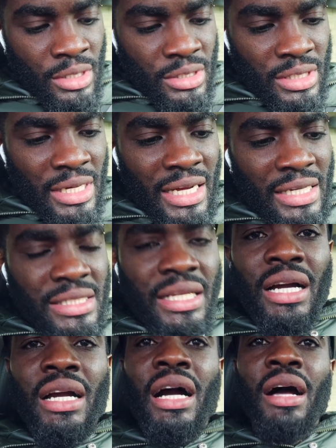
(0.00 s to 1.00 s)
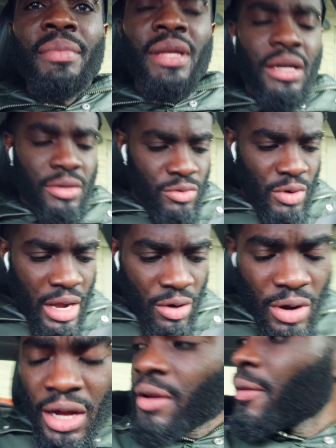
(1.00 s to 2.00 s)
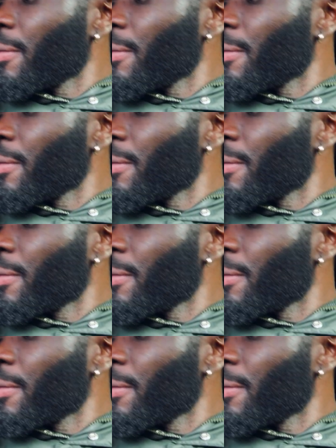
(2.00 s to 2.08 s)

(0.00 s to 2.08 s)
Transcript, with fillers: See Alyssa call me here. Walk on.